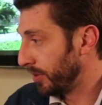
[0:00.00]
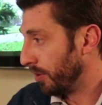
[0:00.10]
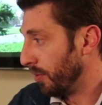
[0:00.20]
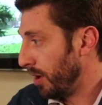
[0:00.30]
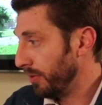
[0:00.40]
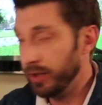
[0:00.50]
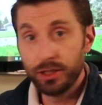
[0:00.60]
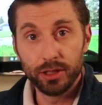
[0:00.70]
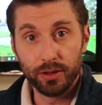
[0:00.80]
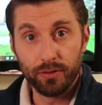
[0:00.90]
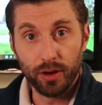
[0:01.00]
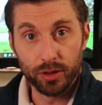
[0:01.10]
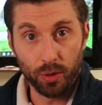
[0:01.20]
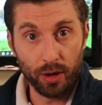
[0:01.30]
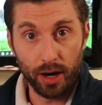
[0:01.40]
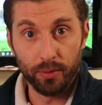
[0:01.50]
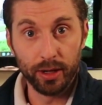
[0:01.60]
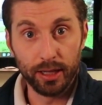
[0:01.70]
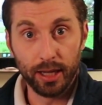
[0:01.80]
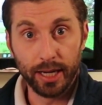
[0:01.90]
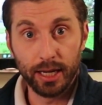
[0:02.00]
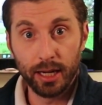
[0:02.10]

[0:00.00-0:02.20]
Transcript: the water feature at the front door, I really like